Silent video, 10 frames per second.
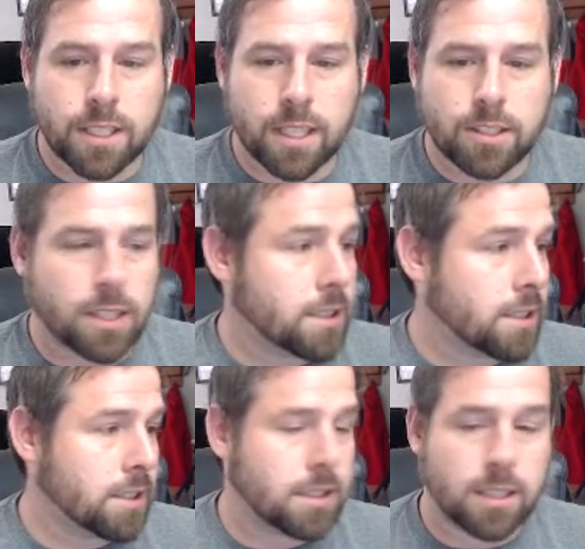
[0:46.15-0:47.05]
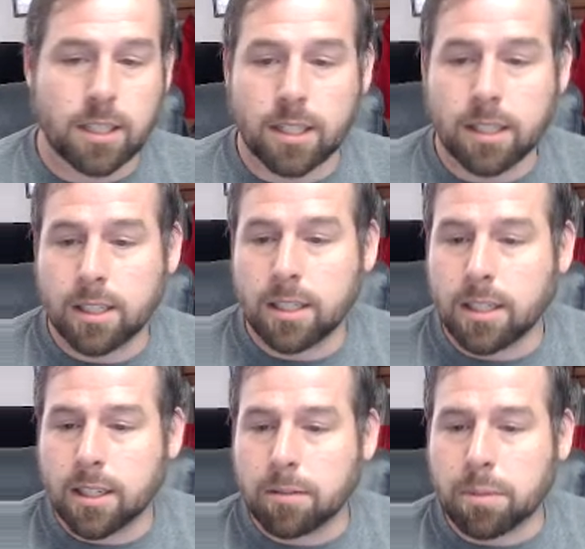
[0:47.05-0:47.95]
As you guys can see,
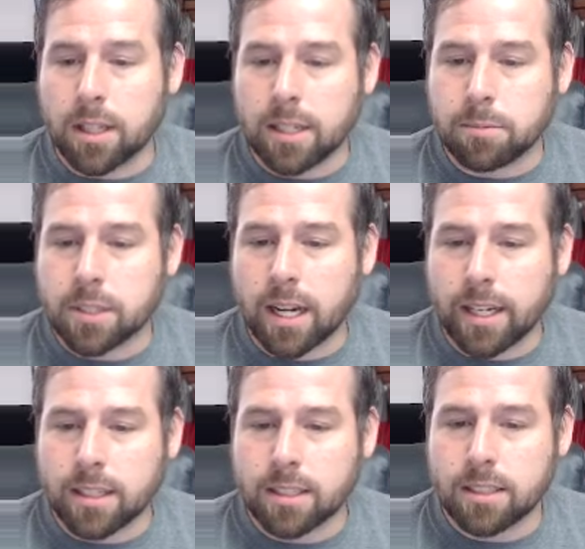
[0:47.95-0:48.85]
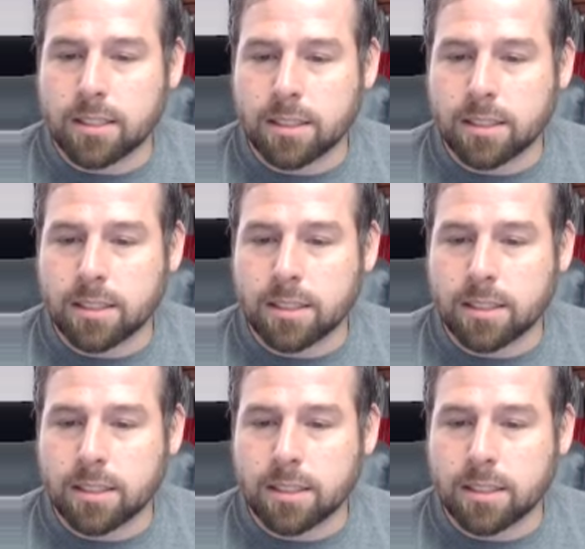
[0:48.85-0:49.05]
"Blame China"